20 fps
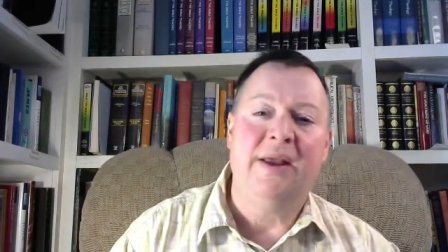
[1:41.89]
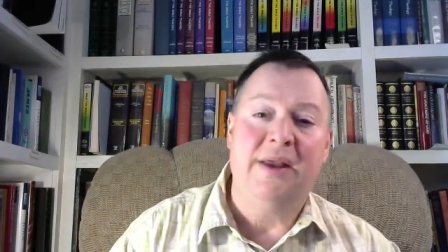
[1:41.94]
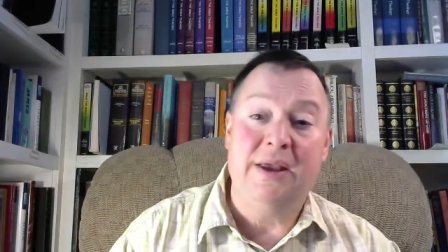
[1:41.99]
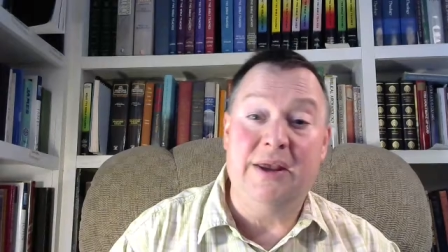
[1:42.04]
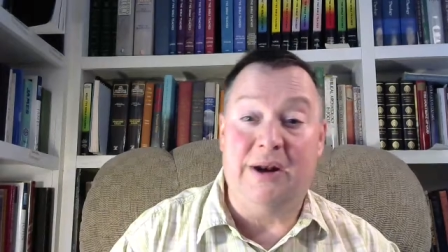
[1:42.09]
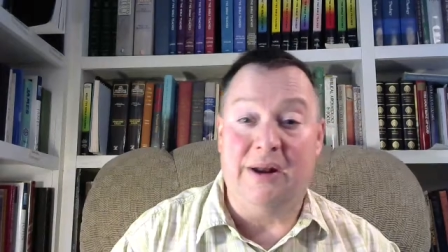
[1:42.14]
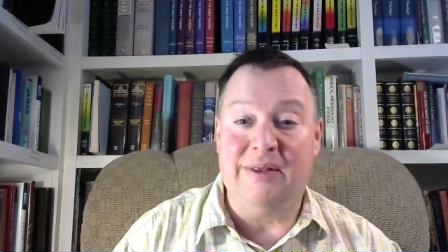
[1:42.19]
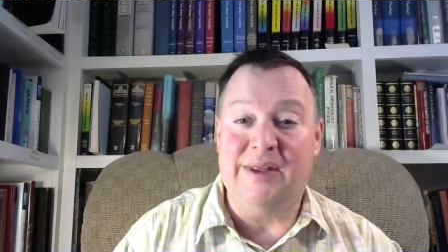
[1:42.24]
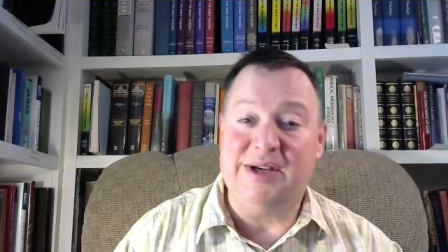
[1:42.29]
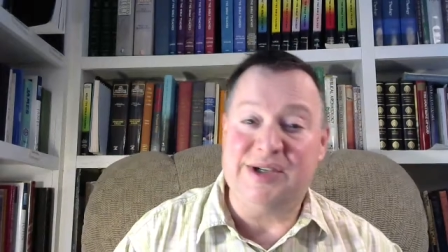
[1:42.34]

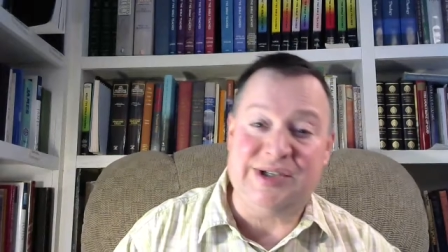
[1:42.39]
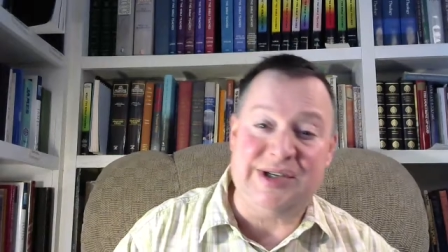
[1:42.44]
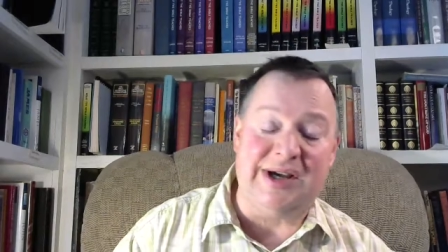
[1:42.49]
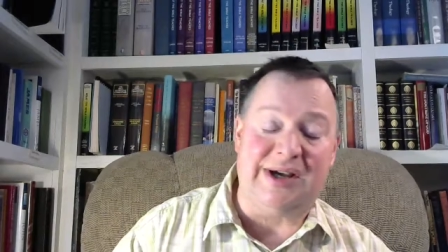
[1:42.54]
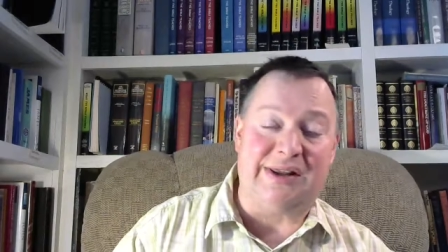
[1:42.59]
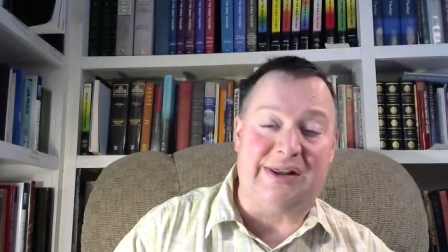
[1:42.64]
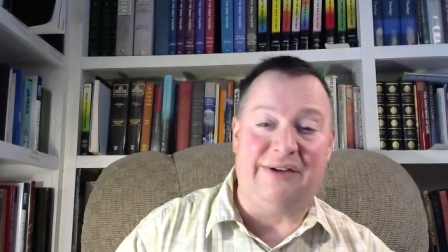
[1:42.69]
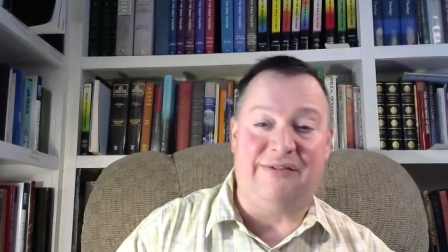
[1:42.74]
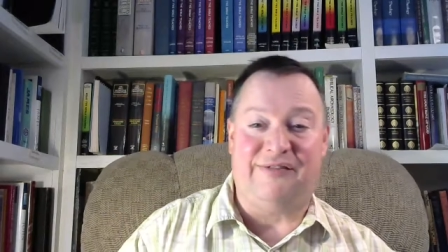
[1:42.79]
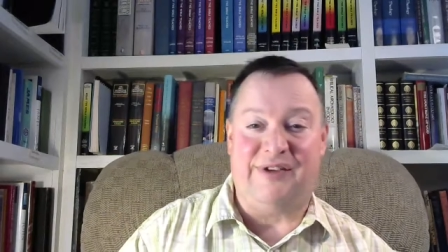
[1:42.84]
You know, they
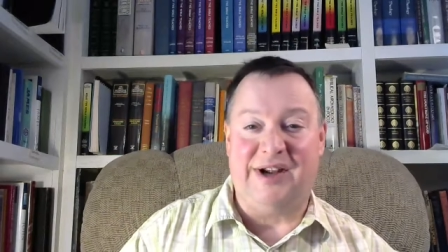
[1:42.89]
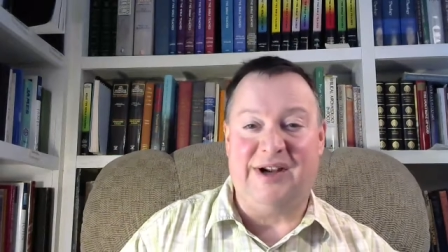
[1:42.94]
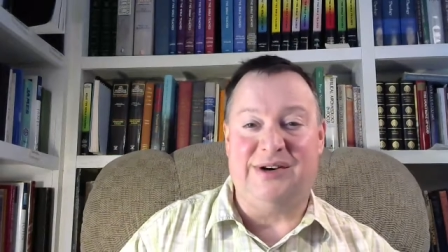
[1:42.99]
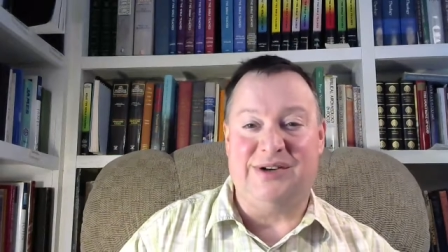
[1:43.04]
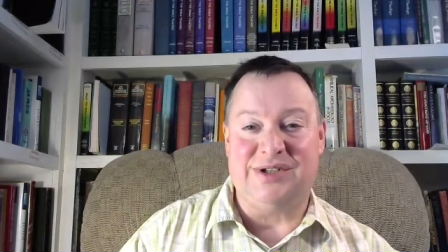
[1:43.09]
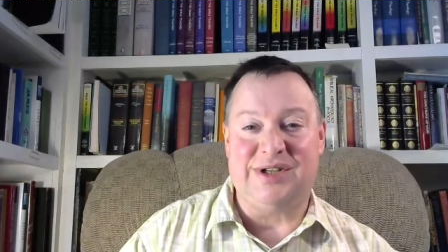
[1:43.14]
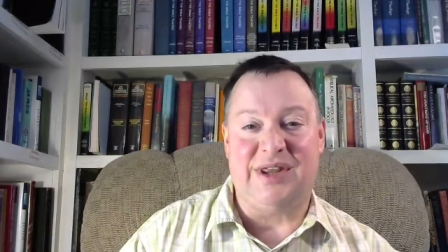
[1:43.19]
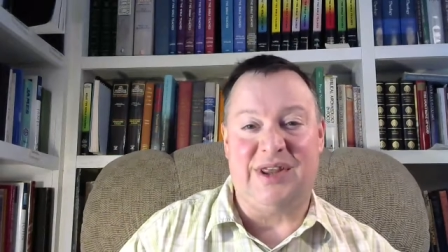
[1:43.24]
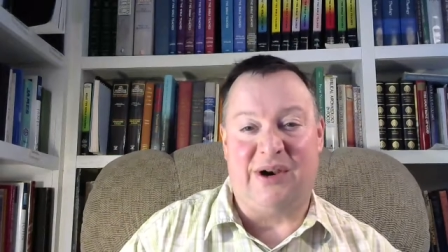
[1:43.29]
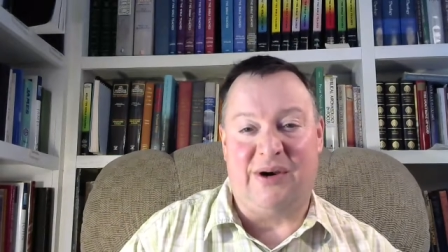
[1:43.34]
stick their
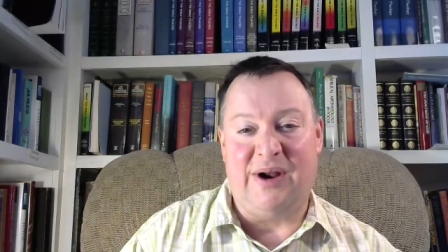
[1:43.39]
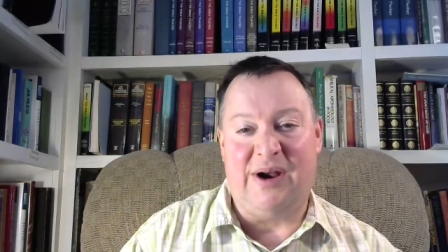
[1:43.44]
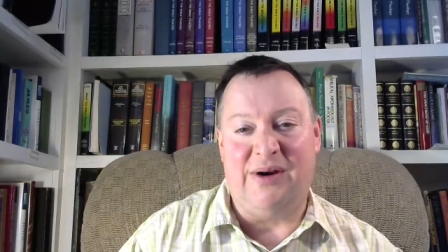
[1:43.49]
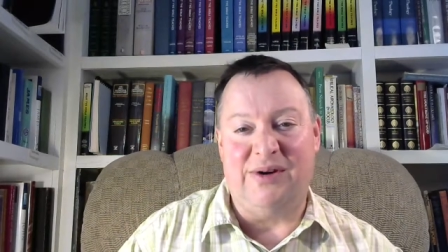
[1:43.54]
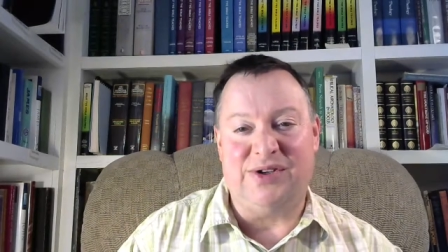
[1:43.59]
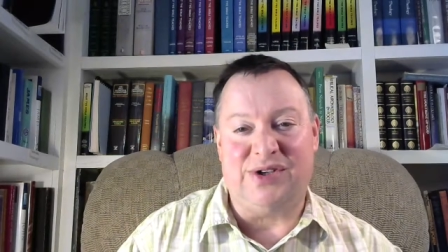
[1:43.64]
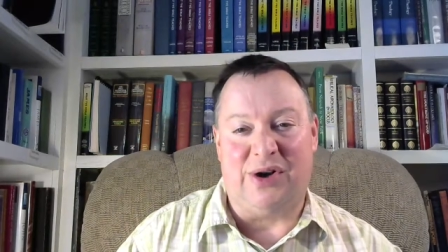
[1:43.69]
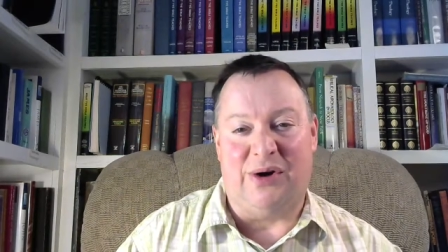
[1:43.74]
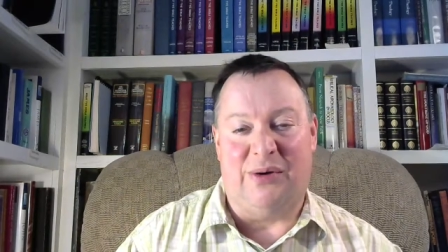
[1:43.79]
fingers in their ears